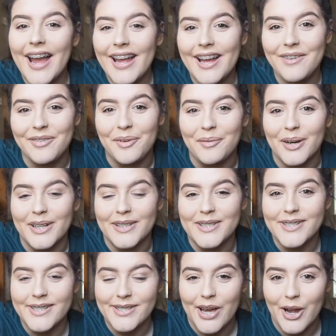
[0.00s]
Hey
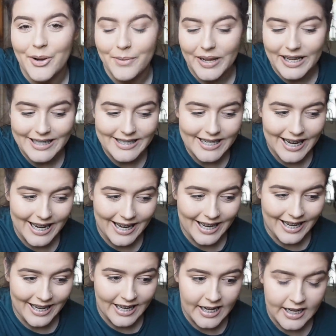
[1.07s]
everyone, so it
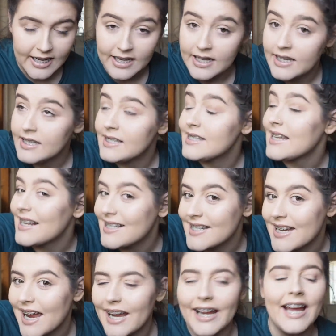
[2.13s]
is
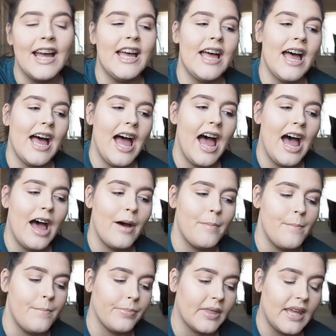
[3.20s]
Saturday.
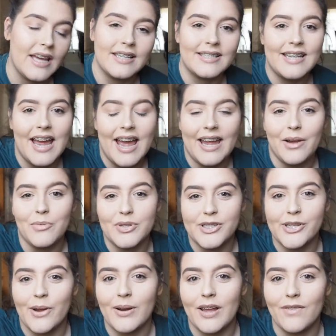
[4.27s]
Yesterday was
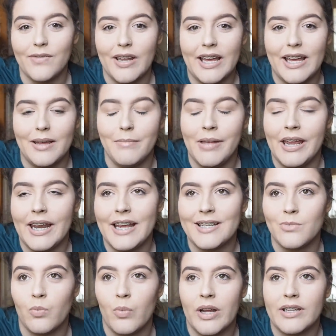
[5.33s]
so lovely. Me and
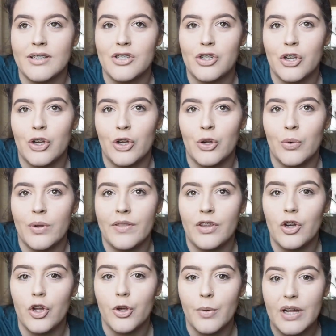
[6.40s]
Aiden went to
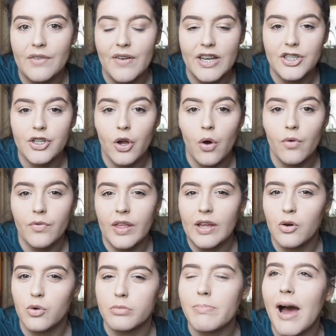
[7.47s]
the new adventure golf
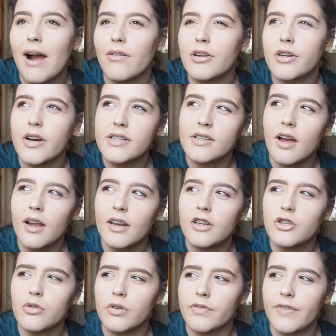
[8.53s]
thing called Paradise
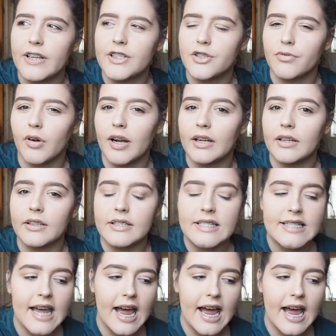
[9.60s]
Island or Adventure Island